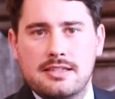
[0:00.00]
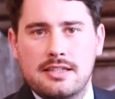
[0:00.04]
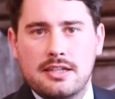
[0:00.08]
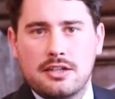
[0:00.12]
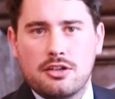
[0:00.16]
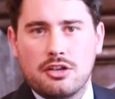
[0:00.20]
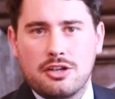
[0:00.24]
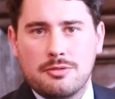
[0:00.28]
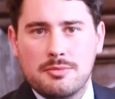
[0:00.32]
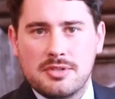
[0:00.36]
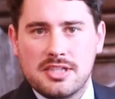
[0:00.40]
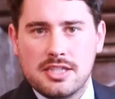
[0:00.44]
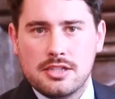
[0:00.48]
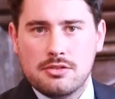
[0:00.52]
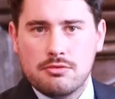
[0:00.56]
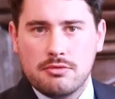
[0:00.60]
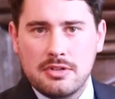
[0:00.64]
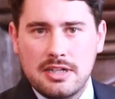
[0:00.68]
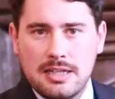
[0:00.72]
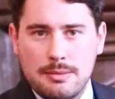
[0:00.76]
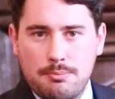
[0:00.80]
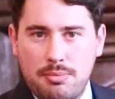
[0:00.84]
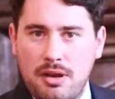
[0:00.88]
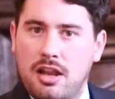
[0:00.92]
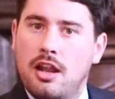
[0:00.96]
The Economist has
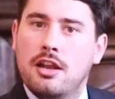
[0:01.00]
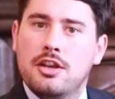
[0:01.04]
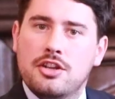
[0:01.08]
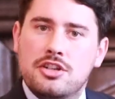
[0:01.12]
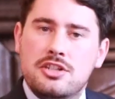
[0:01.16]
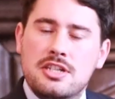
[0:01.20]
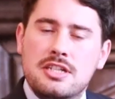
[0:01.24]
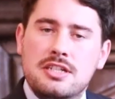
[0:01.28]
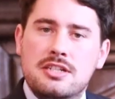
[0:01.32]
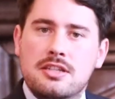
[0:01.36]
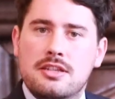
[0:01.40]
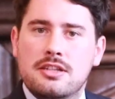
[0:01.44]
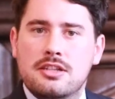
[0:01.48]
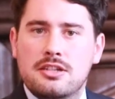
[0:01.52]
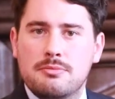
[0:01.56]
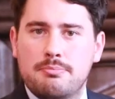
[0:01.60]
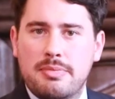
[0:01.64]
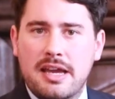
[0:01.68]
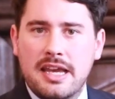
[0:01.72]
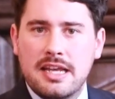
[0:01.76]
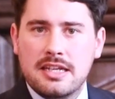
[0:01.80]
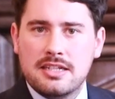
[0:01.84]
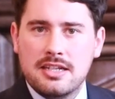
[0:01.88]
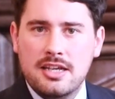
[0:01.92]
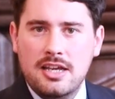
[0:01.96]
really plunged into the
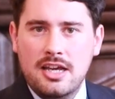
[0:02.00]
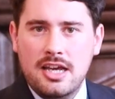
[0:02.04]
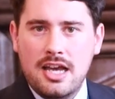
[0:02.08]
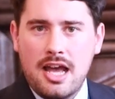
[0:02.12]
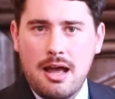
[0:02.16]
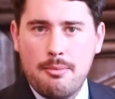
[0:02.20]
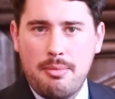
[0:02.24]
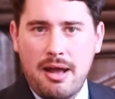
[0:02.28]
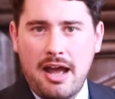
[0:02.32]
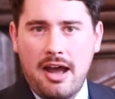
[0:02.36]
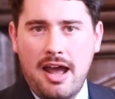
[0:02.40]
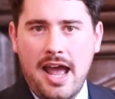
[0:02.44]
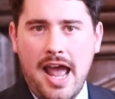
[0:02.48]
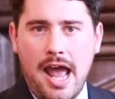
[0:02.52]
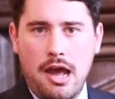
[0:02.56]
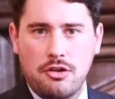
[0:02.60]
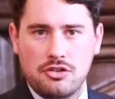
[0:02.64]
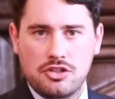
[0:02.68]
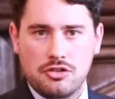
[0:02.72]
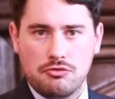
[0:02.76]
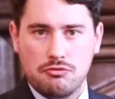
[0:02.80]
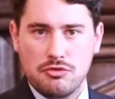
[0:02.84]
debate about how to